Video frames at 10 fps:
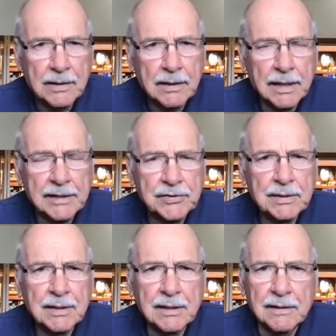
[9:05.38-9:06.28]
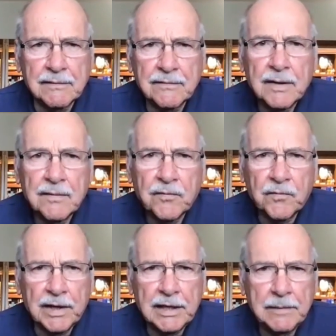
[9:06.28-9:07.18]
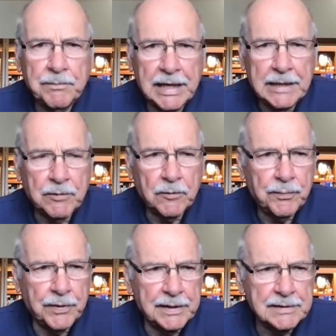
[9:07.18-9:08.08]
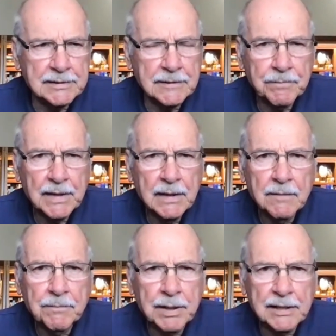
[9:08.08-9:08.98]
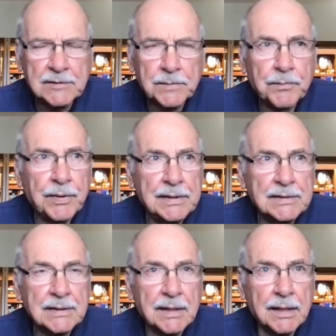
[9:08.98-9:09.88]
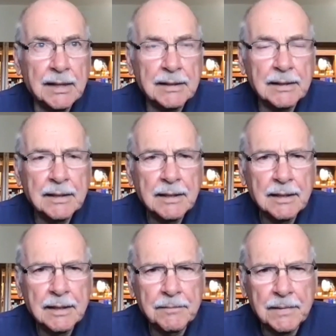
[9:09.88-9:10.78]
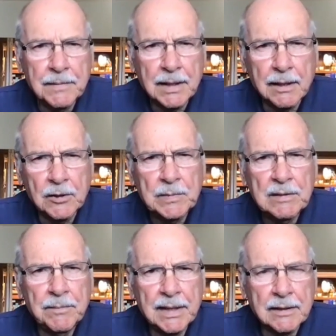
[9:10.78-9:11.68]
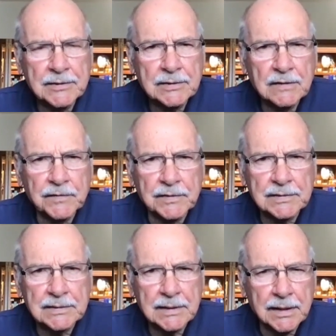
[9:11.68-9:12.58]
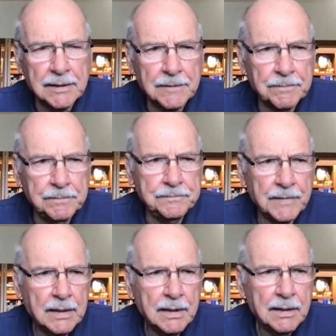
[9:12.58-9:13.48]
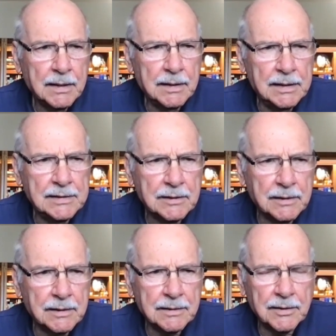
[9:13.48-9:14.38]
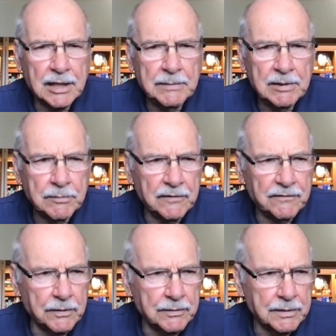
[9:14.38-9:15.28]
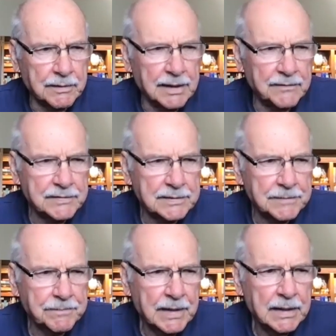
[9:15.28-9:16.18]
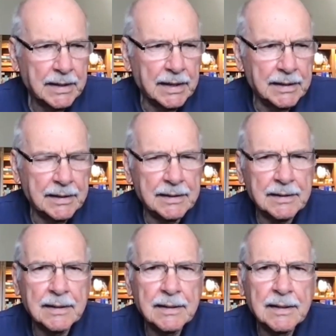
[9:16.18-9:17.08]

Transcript: collection of framed paper prints, plus prints on aluminum metal surface. These are the hummingbird photographs. And